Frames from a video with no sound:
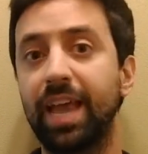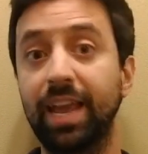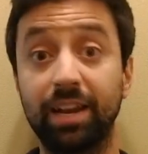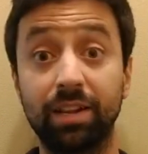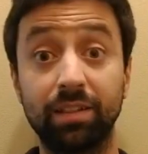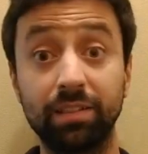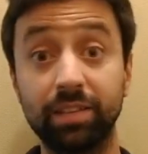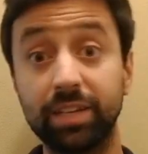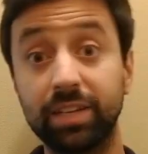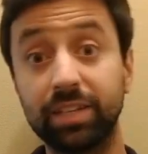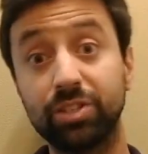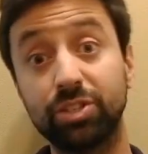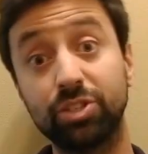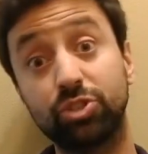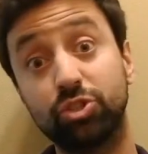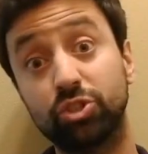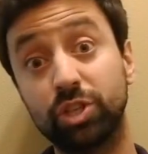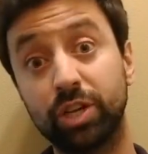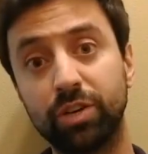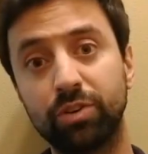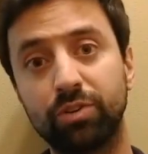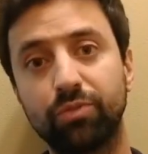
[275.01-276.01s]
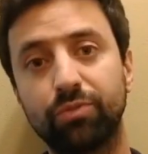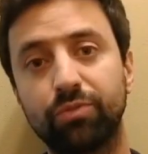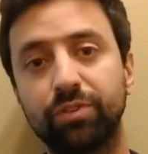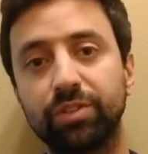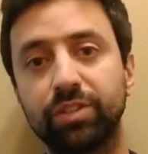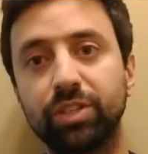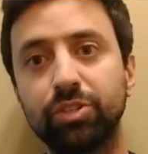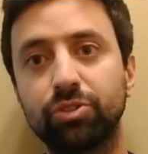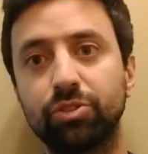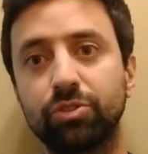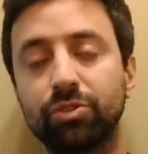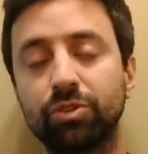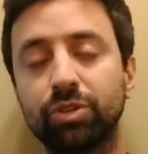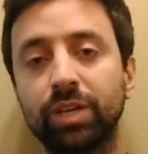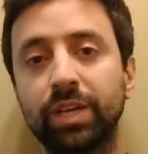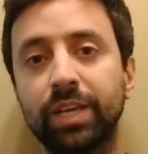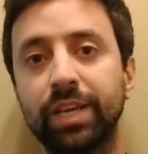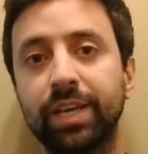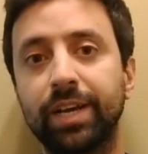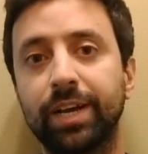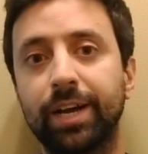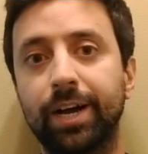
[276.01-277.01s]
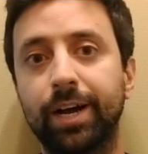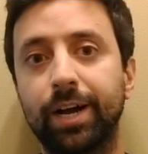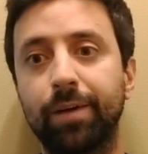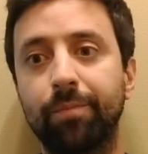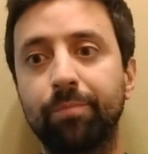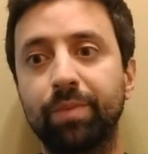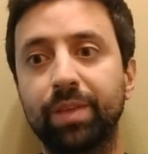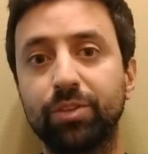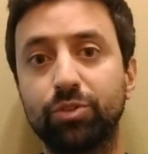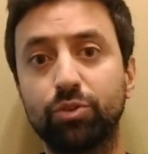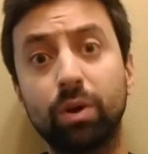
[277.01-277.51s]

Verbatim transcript: analytics in general for digital um,